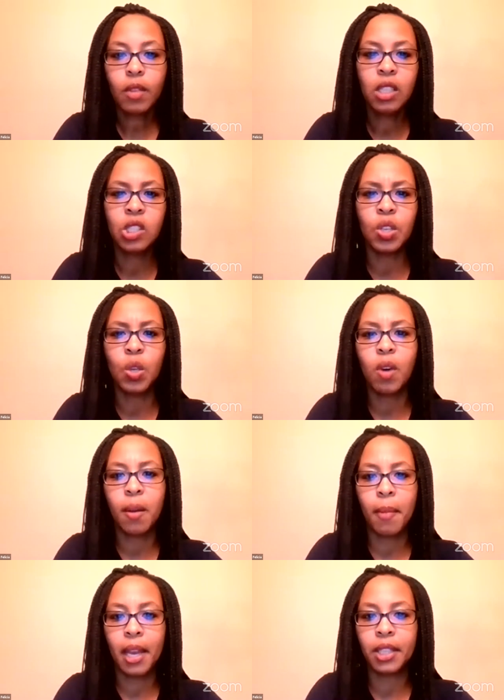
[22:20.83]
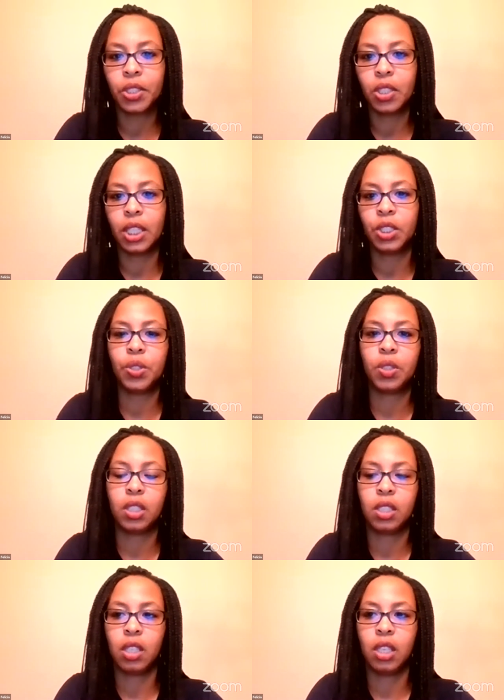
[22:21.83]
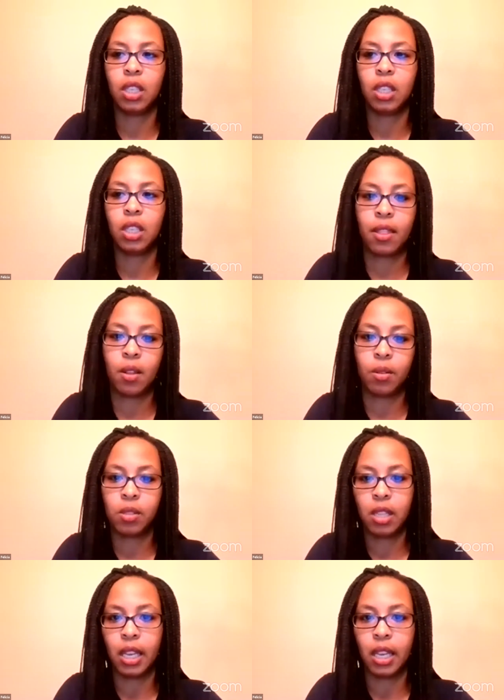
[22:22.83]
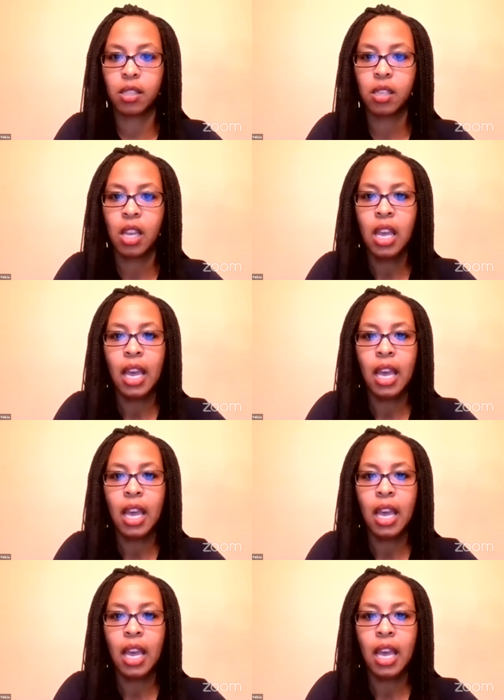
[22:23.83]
So you want to make sure that you're looking at those things.